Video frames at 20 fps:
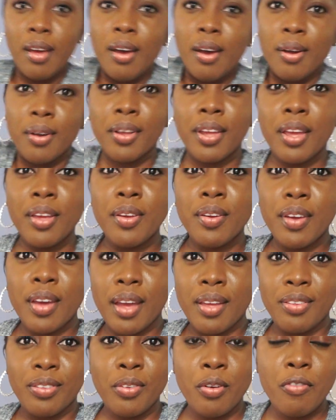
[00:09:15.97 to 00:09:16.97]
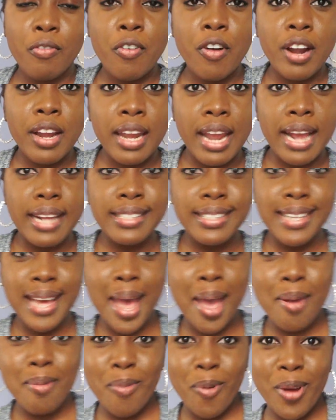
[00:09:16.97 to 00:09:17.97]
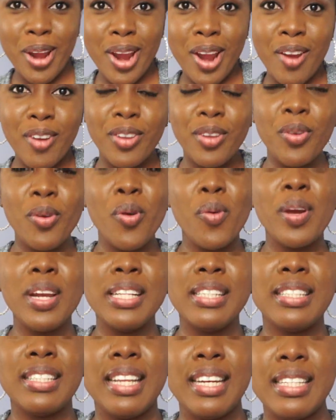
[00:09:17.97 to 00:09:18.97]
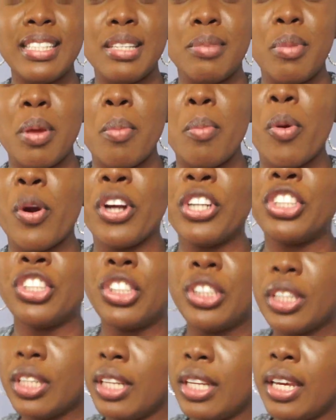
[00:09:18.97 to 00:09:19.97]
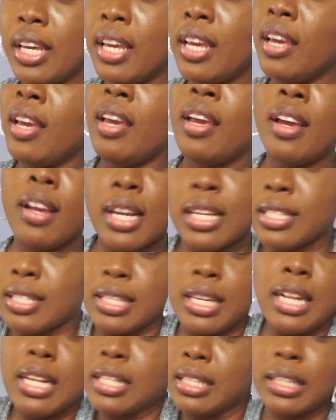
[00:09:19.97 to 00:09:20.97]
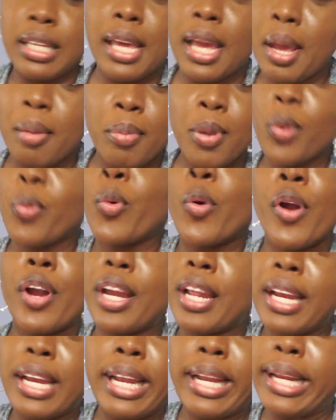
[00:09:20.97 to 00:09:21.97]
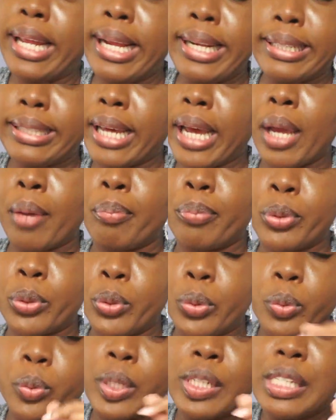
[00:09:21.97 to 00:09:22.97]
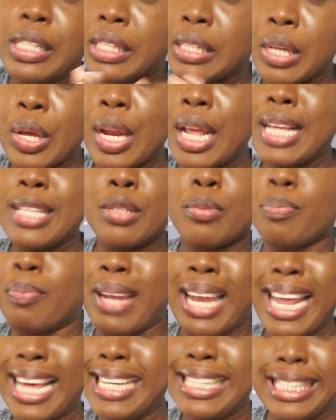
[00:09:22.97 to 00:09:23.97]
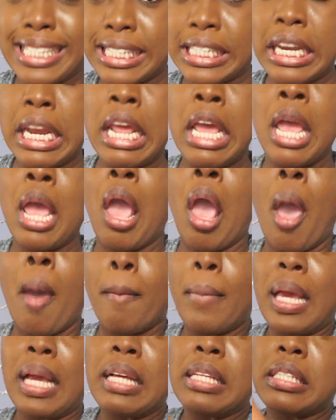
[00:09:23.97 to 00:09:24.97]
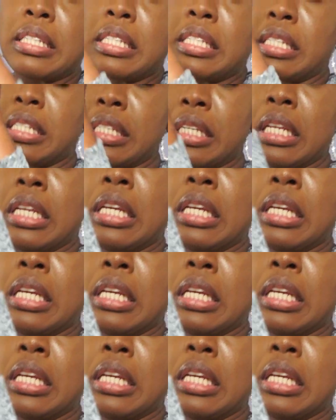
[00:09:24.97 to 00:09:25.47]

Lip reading: Okay you guys, so for nighttime wear, you know, when it's a little bit more chilly, because this can't be worn in the daytime when sun is blazing, because it's